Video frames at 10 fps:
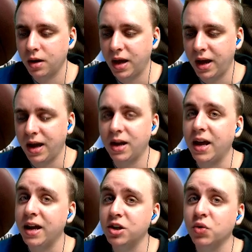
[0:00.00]
and
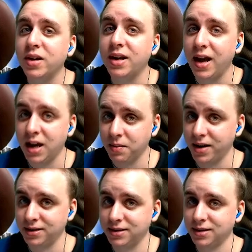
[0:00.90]
Adrian
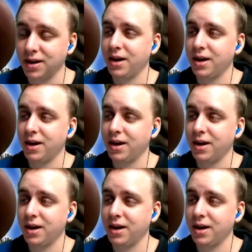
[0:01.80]
Amos.